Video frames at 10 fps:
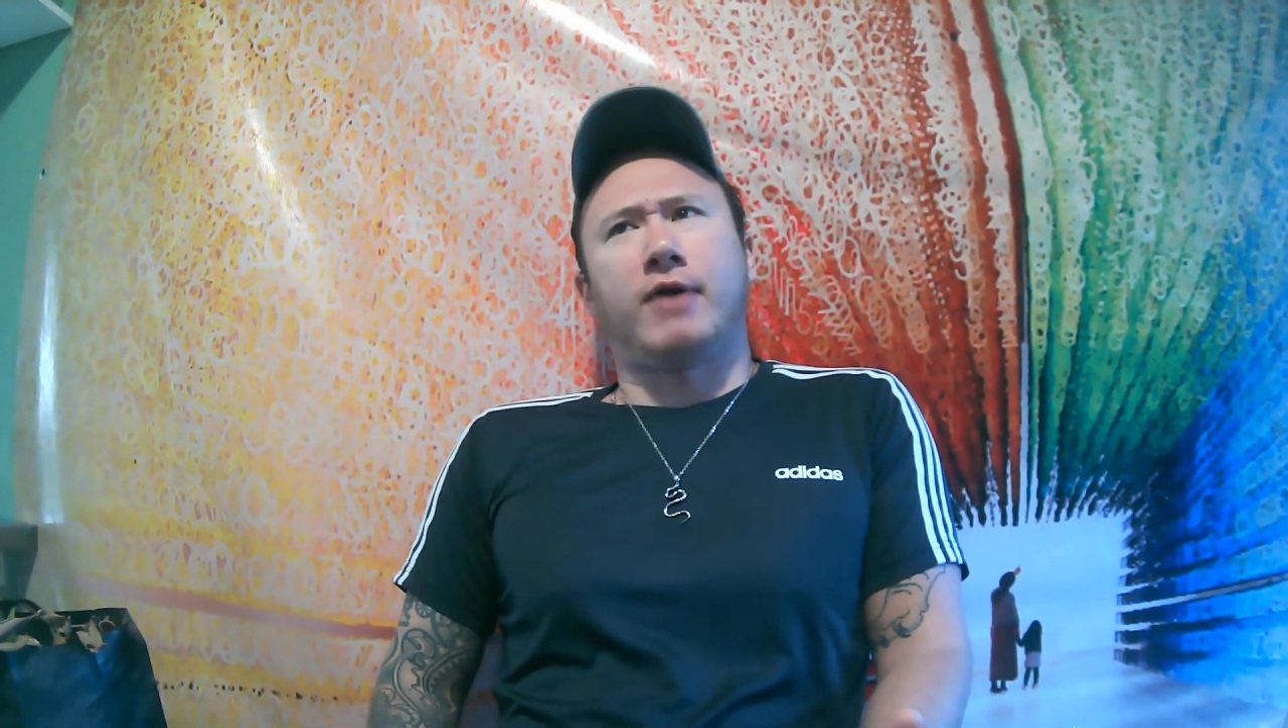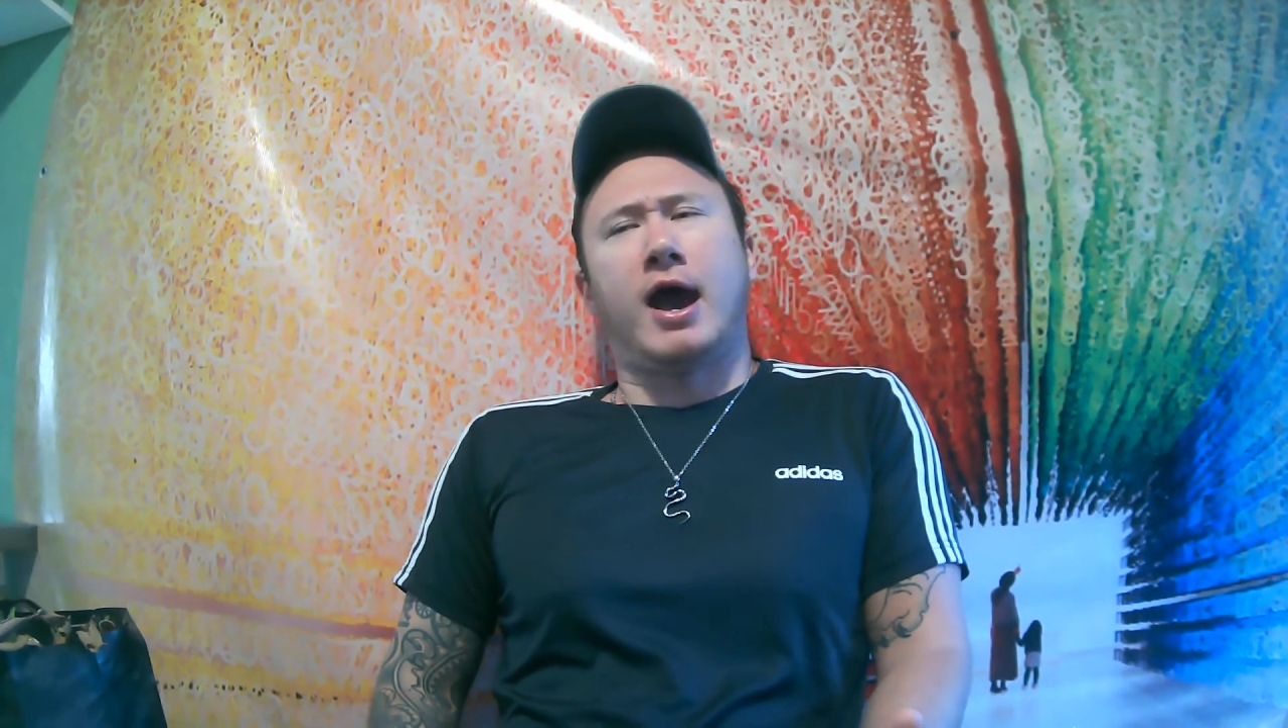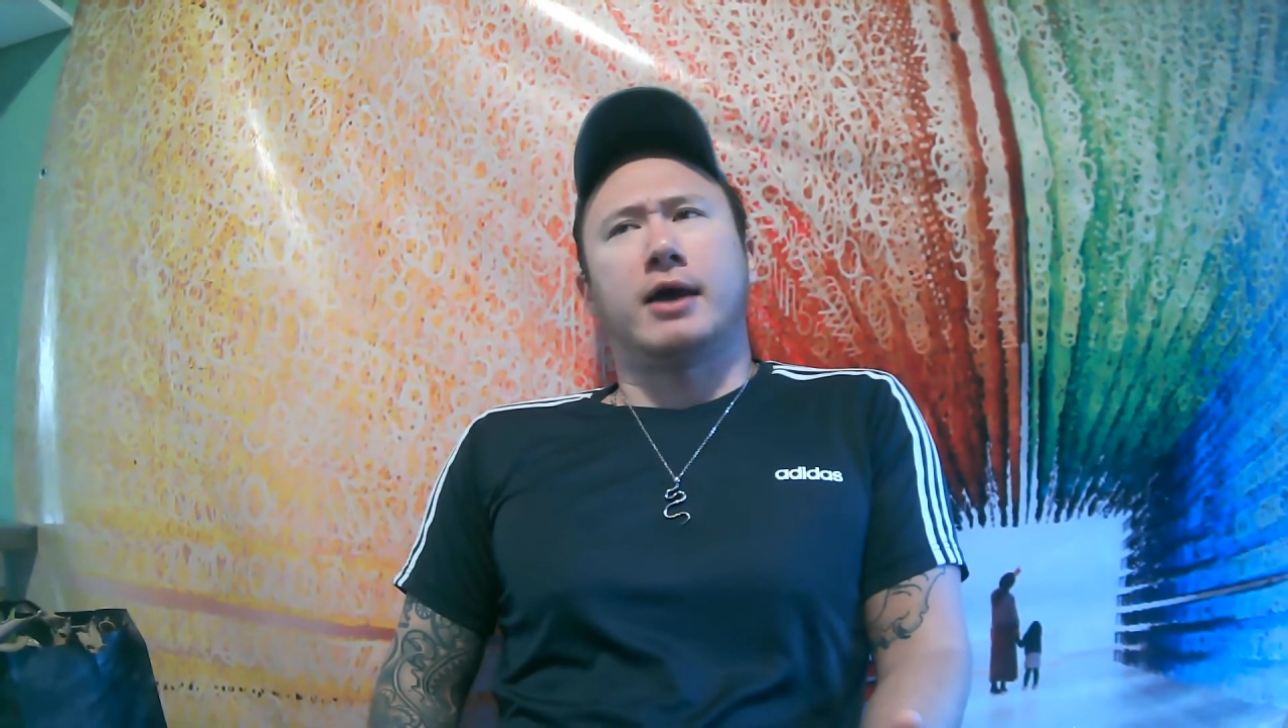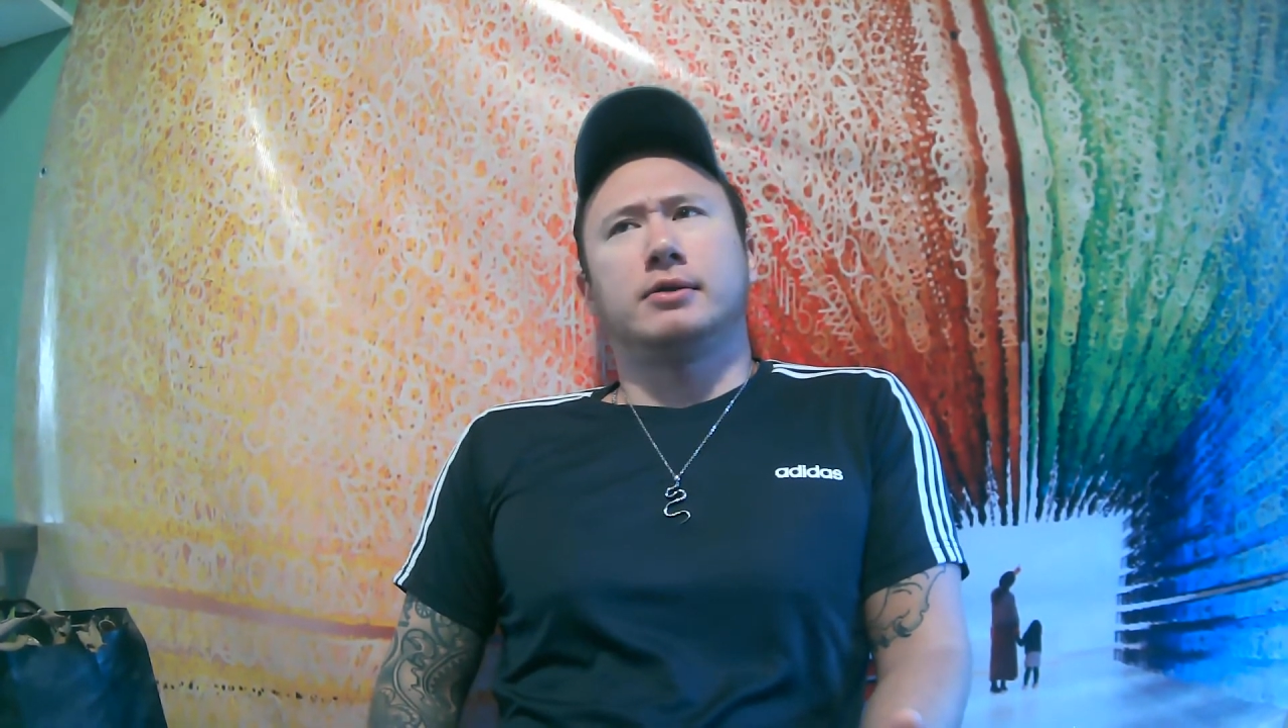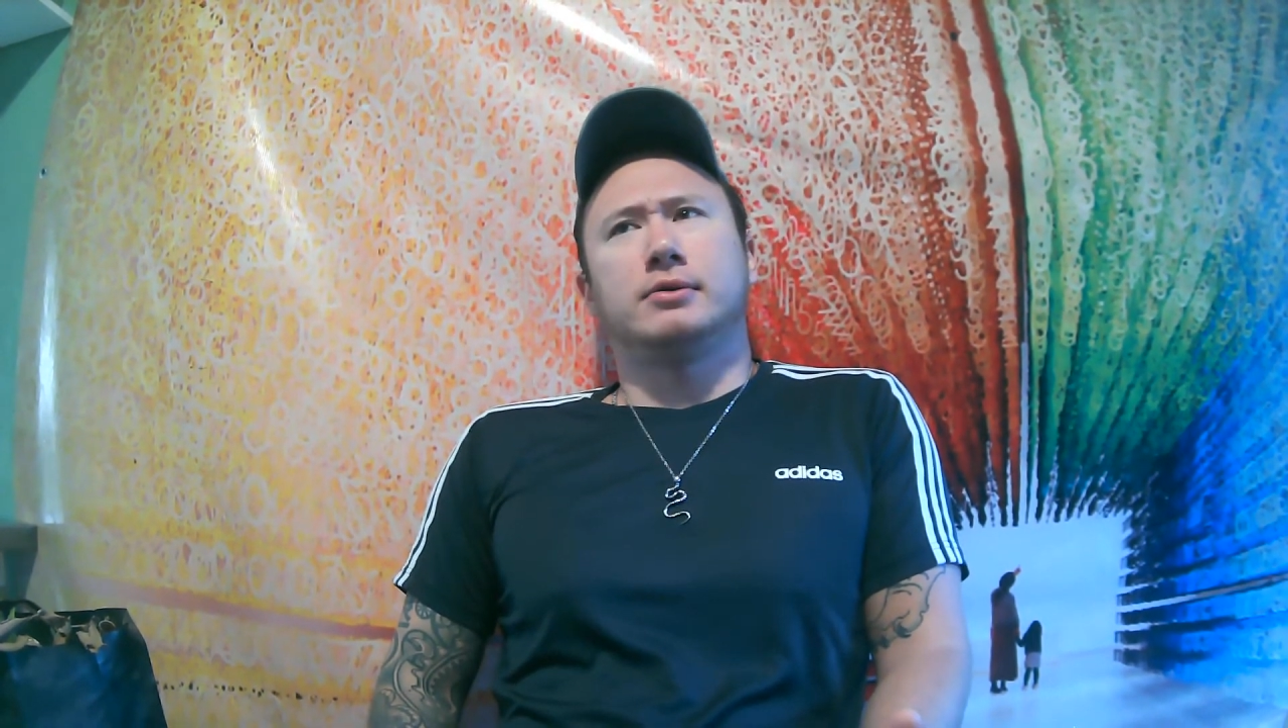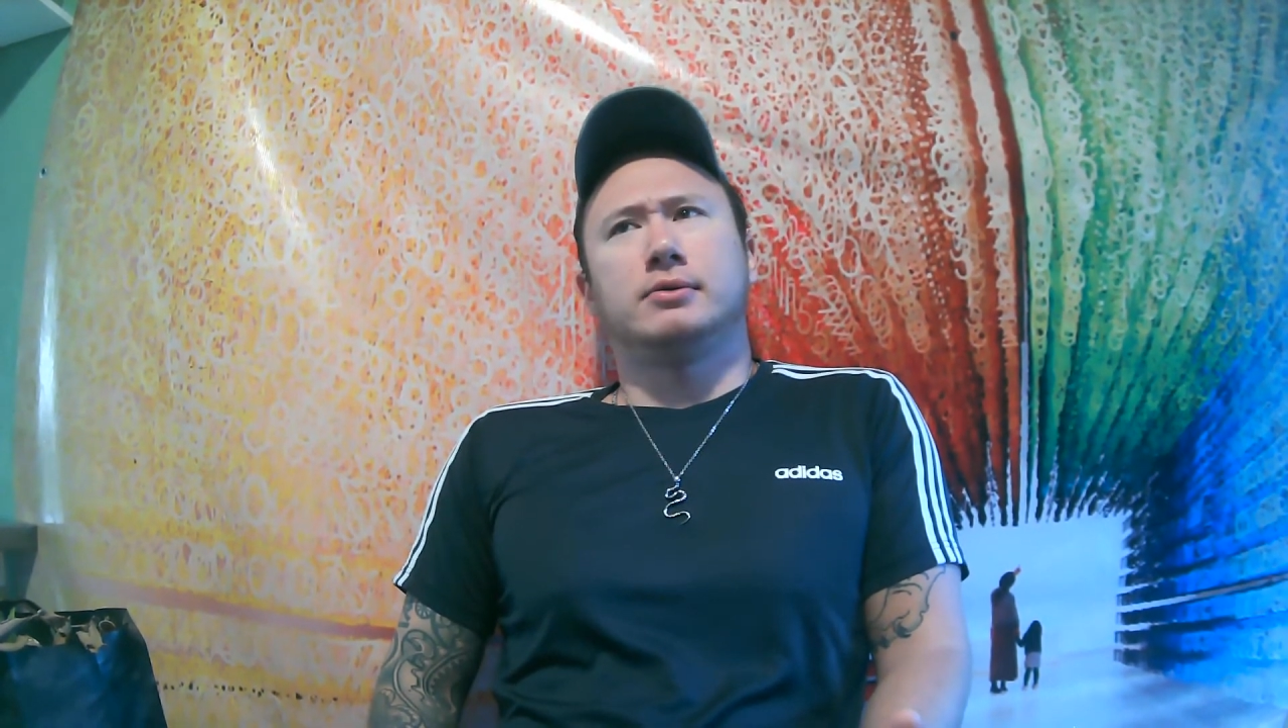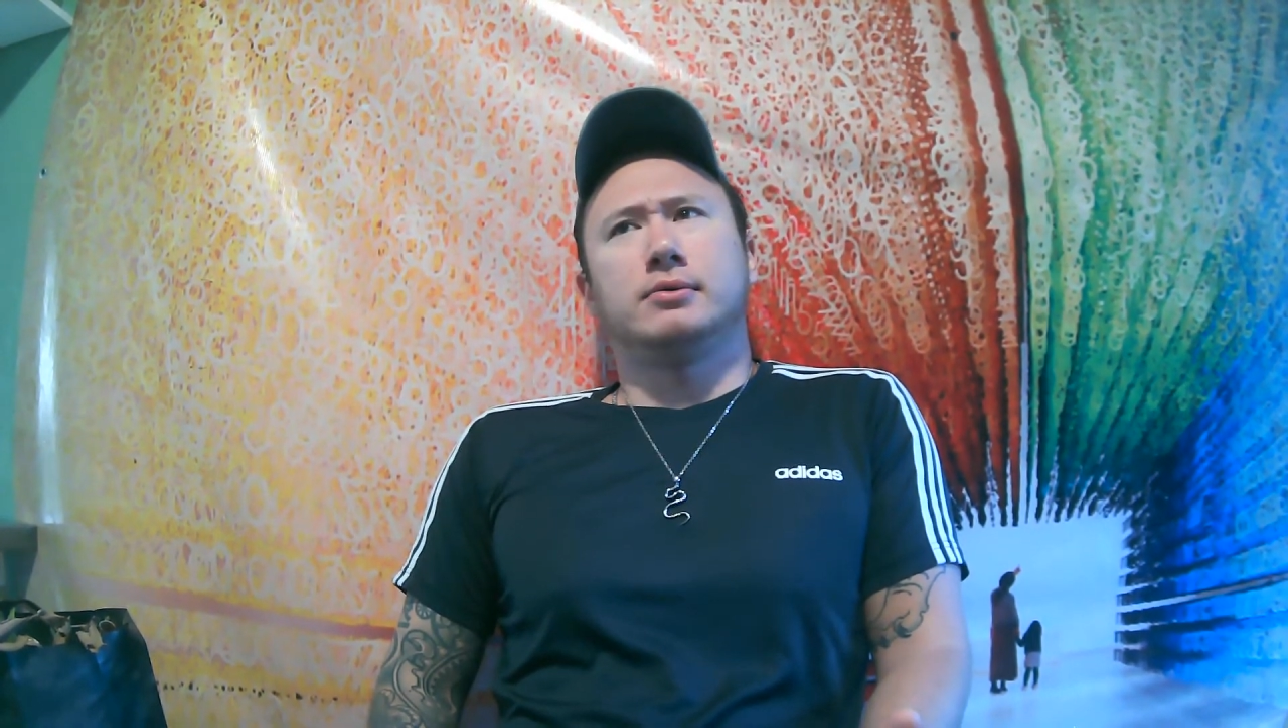fat